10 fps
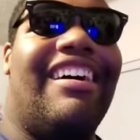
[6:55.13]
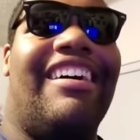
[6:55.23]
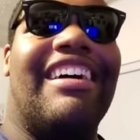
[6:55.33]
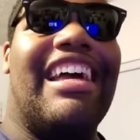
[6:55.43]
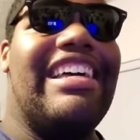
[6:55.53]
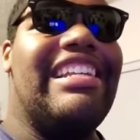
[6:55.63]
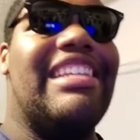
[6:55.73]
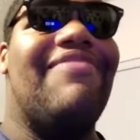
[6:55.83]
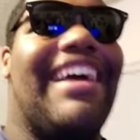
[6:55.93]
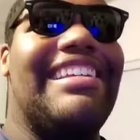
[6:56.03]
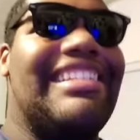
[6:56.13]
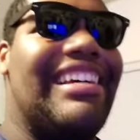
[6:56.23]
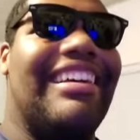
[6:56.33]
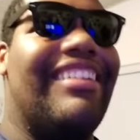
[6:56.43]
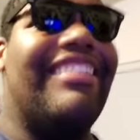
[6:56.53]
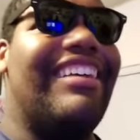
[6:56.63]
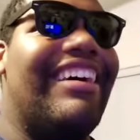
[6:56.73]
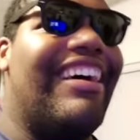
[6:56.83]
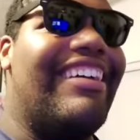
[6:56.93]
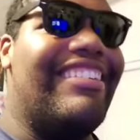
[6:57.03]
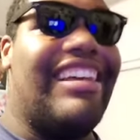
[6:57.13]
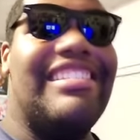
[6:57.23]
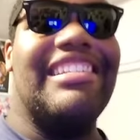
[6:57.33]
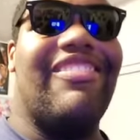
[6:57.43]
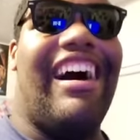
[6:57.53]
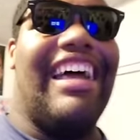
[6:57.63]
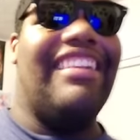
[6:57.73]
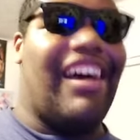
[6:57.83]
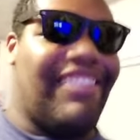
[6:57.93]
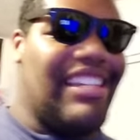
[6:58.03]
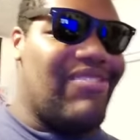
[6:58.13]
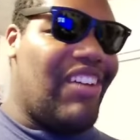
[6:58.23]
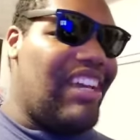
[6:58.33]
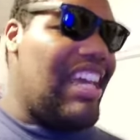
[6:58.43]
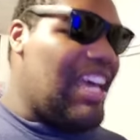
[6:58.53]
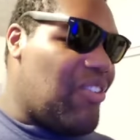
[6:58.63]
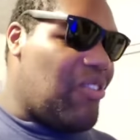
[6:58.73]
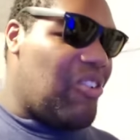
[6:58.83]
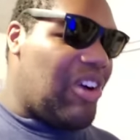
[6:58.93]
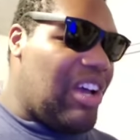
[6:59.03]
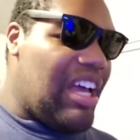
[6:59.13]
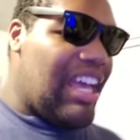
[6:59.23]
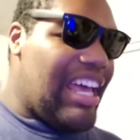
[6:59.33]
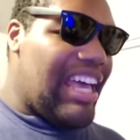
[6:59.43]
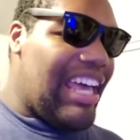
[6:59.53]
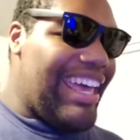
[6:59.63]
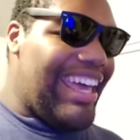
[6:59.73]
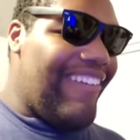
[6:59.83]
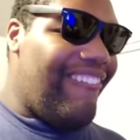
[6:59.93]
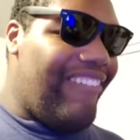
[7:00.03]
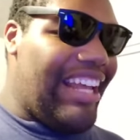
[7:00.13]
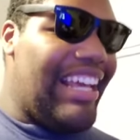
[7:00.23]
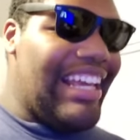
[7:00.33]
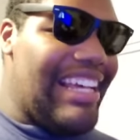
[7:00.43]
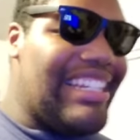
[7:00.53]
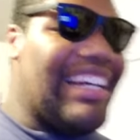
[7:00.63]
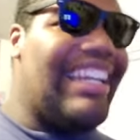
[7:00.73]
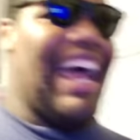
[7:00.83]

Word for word: oh, It's amazing. This is why I love this movie. It it really is a